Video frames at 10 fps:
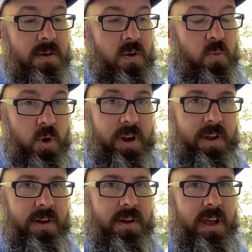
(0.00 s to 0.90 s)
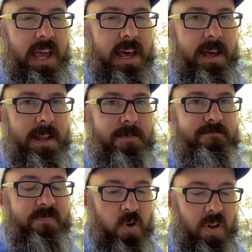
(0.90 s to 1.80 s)
rooted and
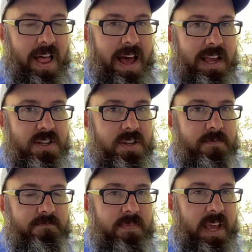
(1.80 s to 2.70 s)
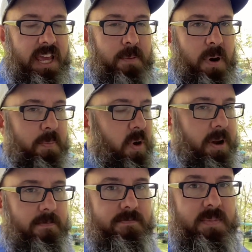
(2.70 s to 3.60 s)
fertilized, and keep up on
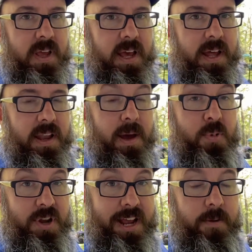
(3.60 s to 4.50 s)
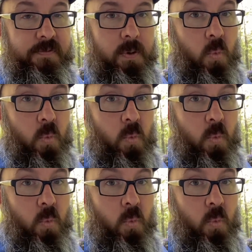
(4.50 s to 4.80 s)
them, and protect them from